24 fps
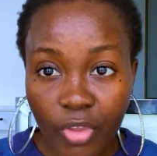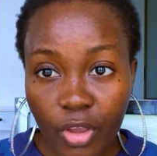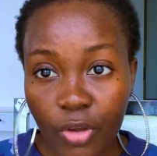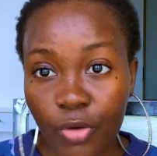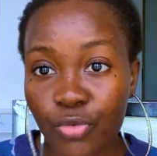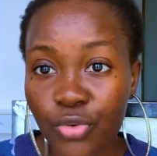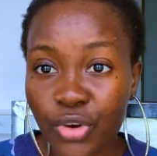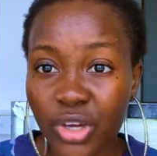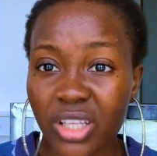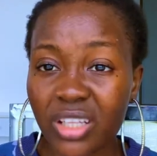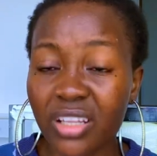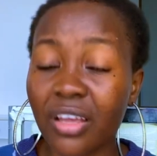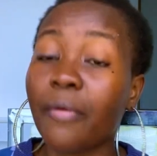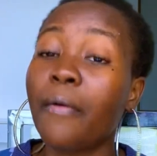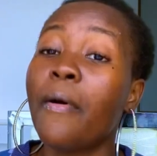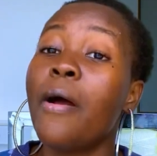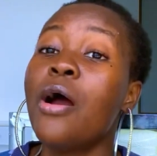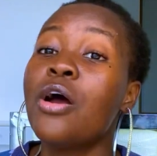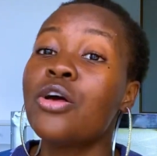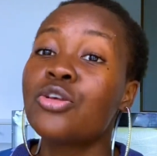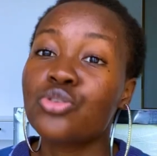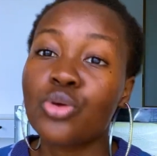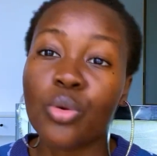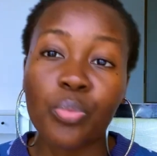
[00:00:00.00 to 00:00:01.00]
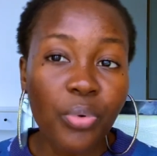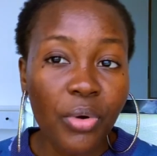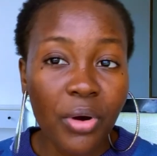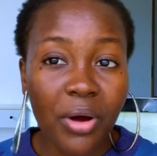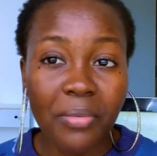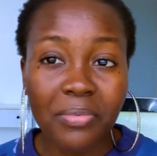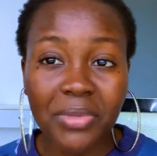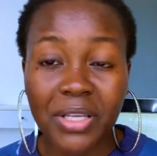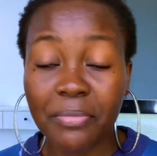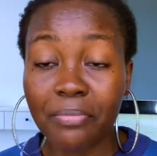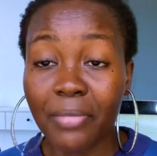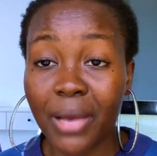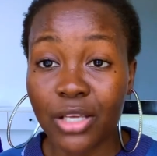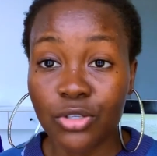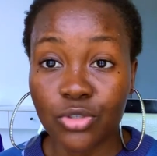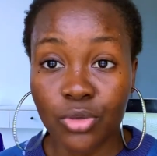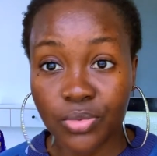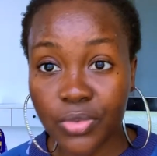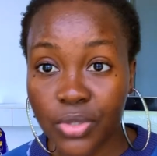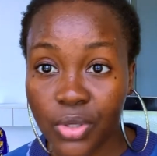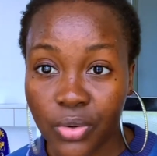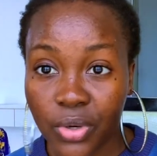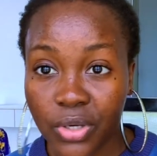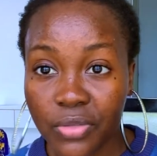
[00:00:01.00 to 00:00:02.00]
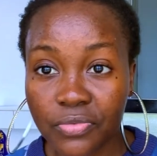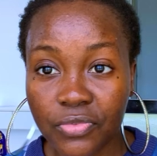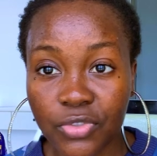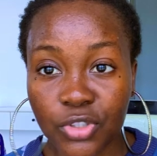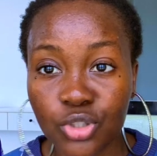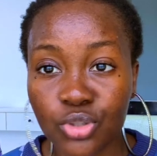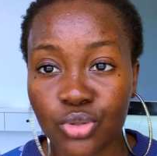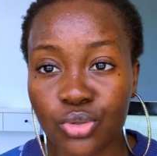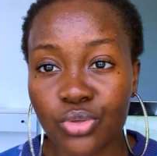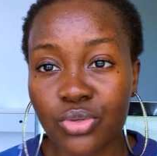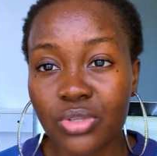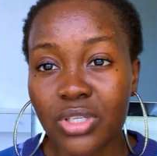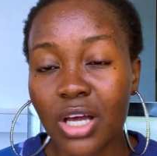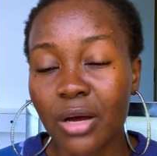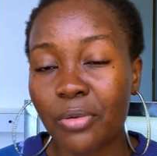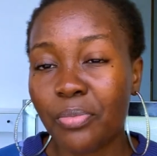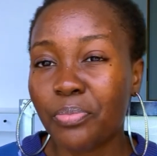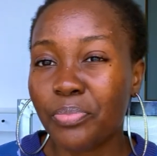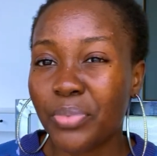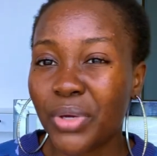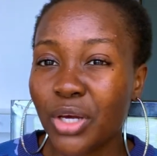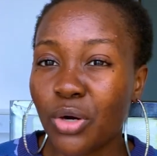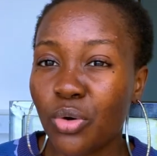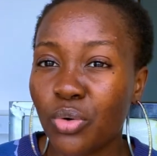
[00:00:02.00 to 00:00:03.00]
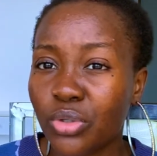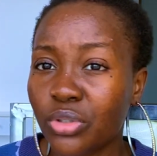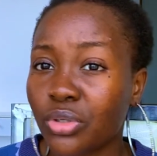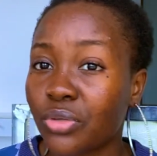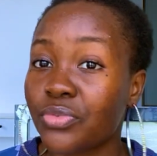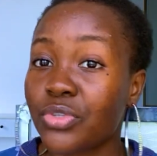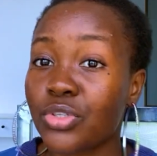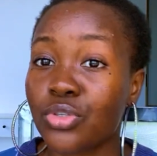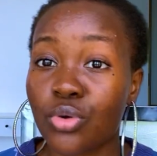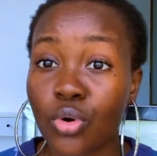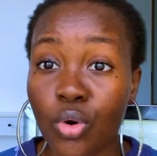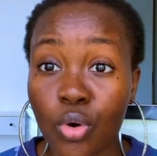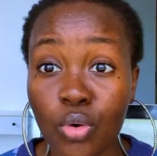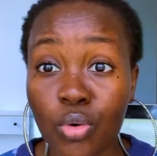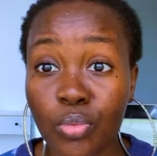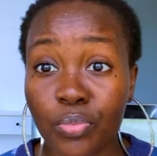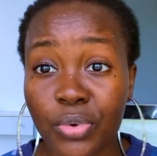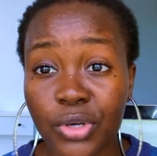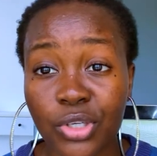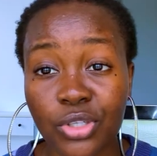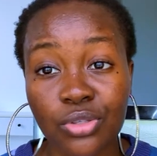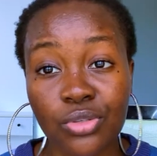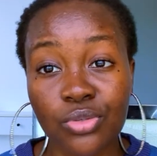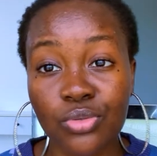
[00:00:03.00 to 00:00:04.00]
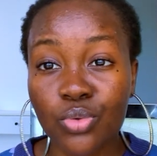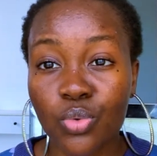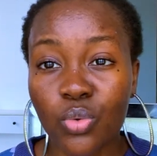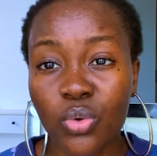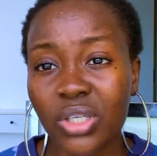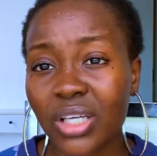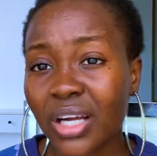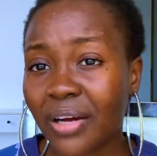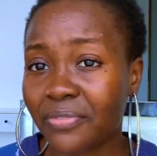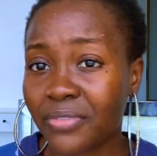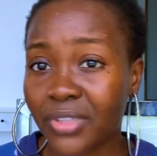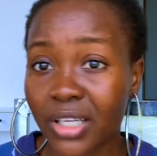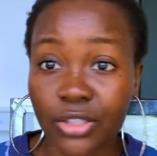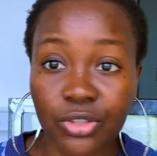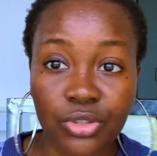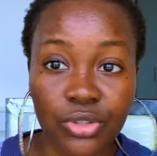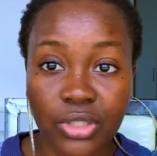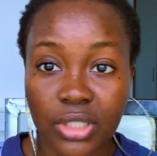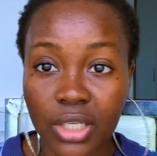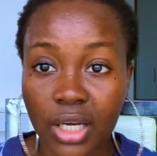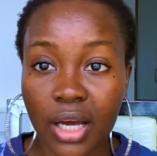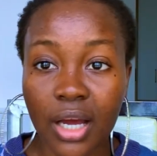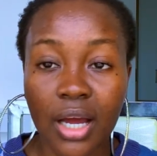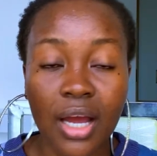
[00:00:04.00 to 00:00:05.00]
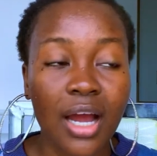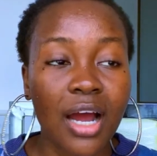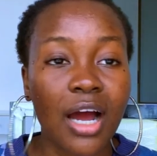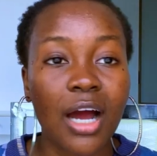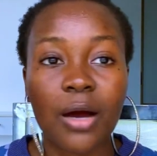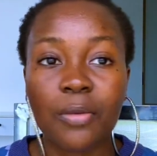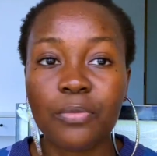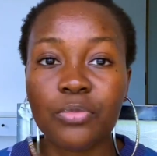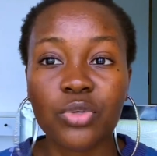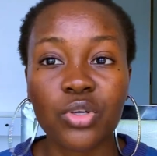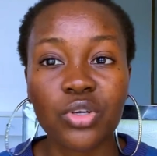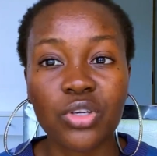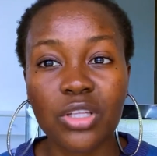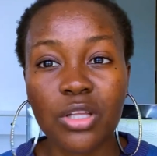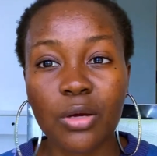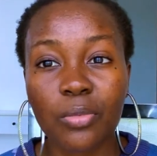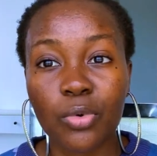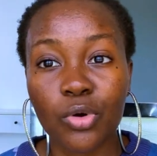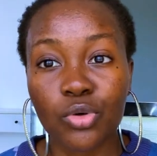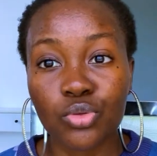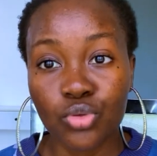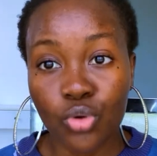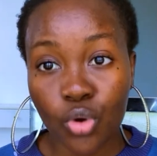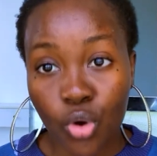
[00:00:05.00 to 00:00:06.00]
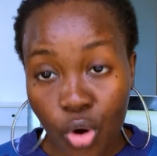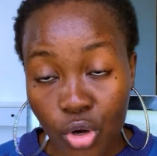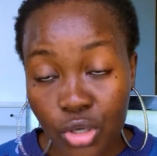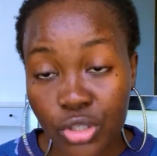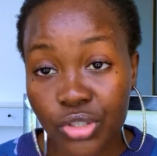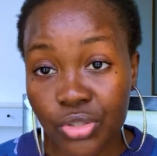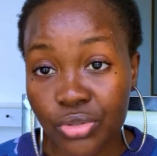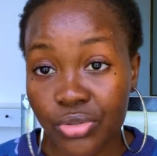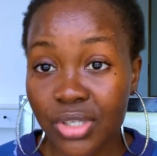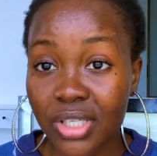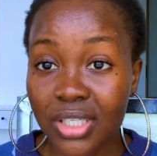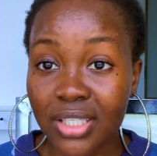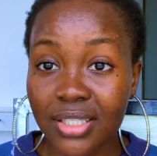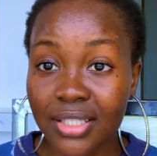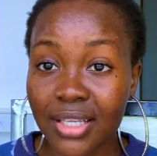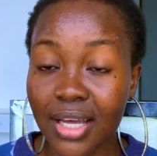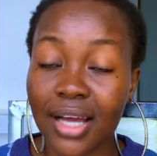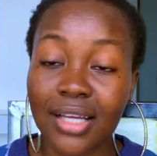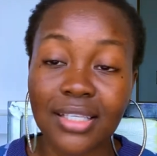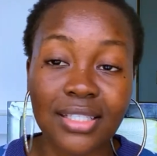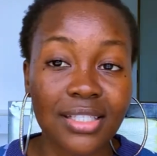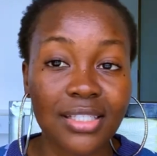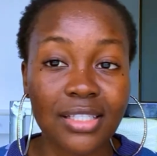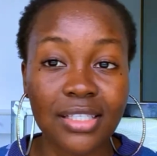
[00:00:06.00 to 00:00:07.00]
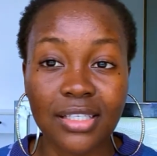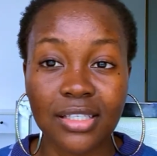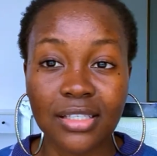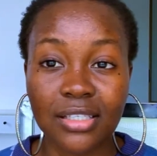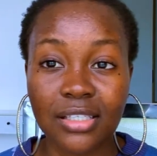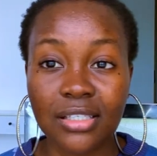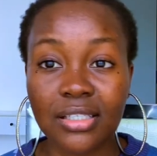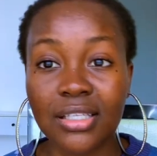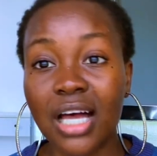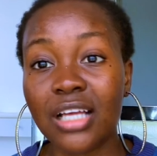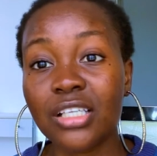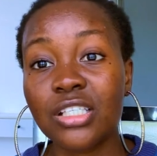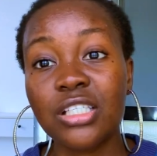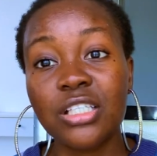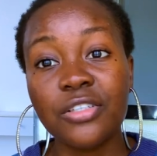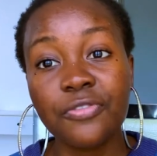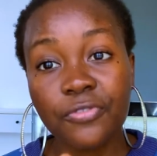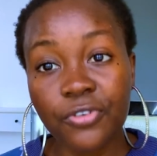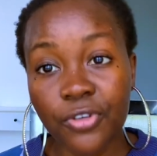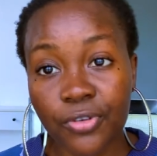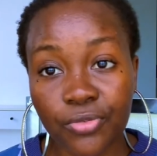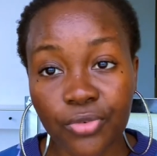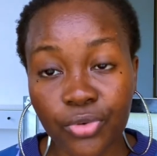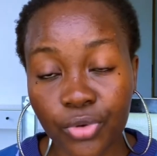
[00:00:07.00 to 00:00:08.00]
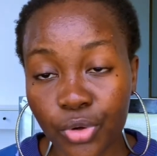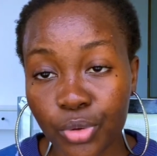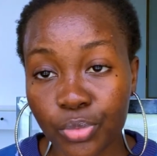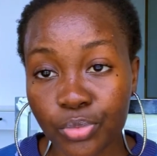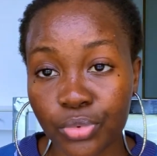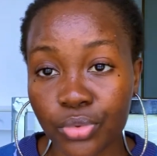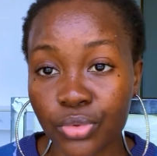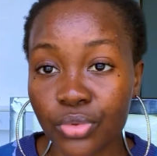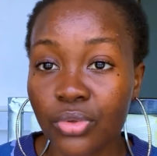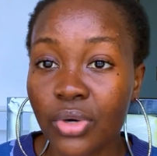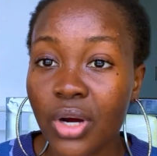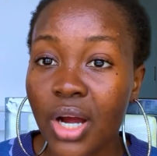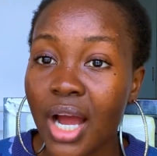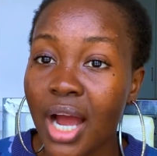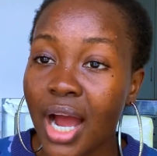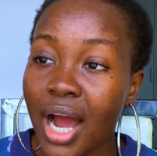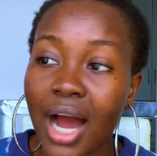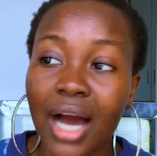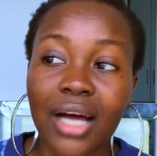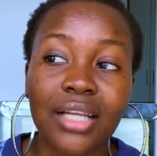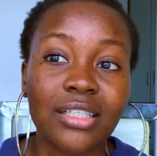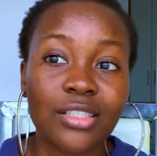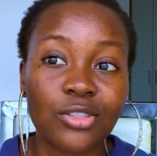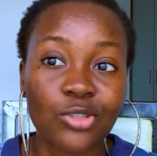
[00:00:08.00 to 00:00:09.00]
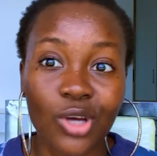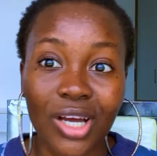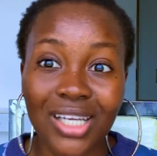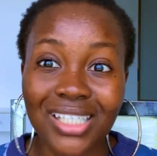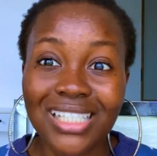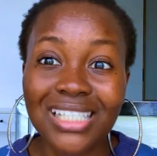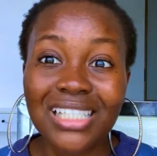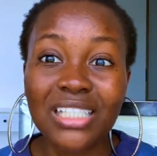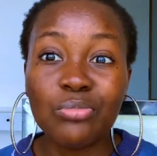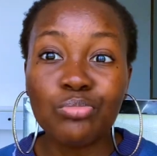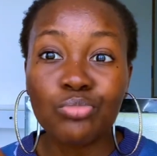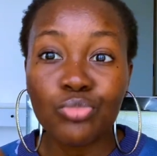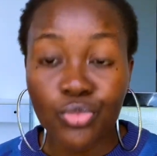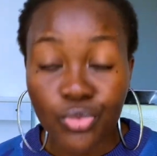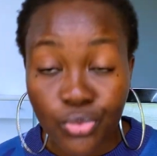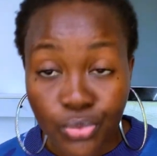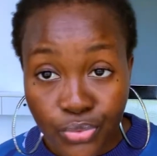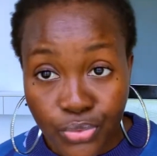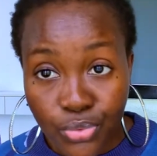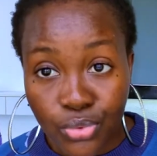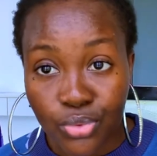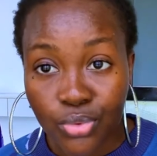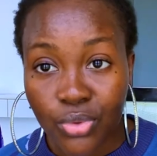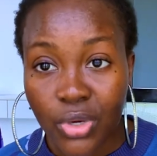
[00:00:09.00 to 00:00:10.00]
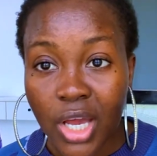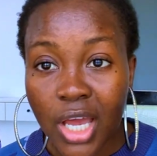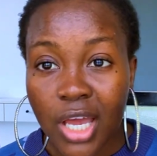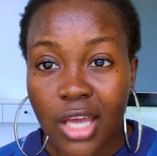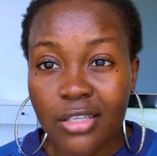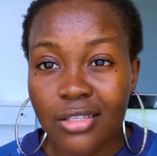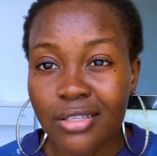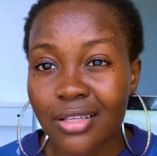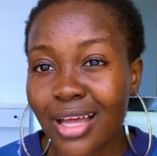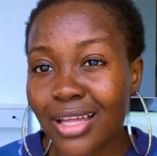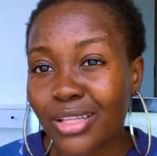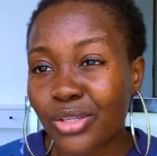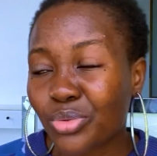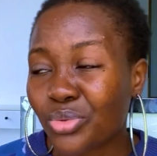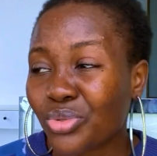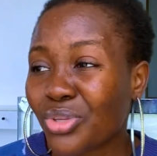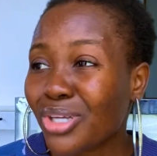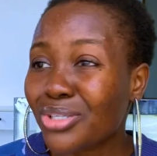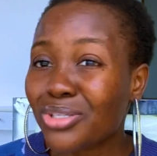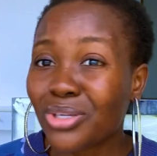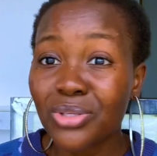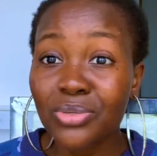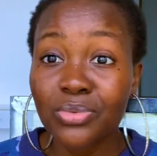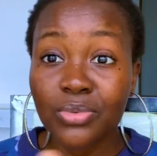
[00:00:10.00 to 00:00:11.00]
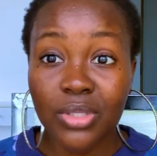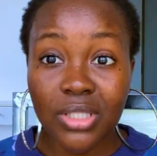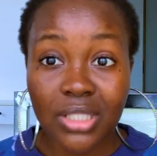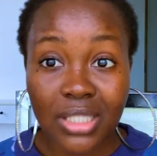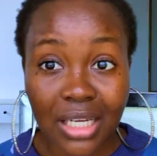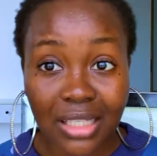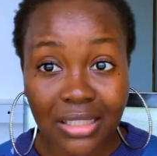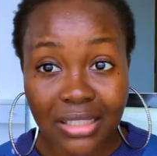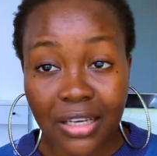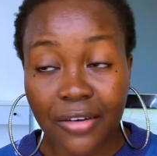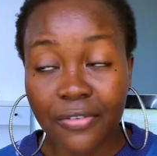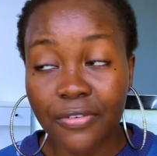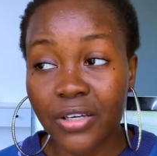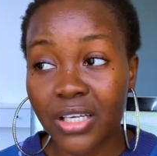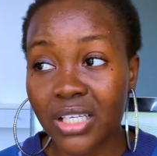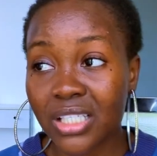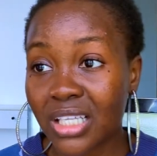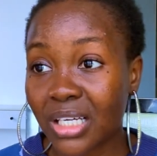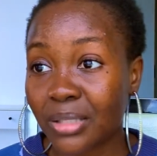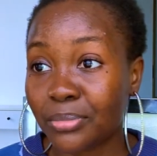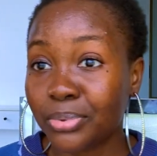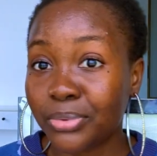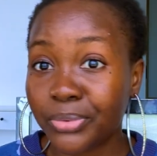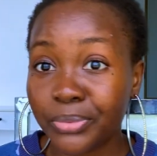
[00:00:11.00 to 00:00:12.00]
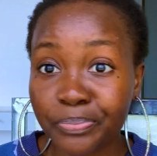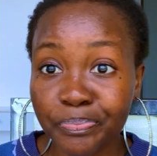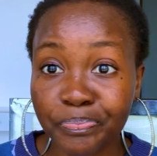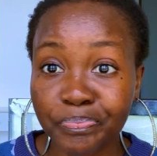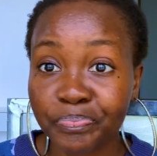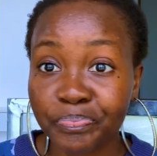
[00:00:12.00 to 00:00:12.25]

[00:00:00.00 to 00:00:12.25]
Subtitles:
for them. So probably in my subsequent videos, I'll pick one of these occupations one after the other. I'm talking about countries that is actually favorable and they should actually move to, so that they will not just waste their time. For example,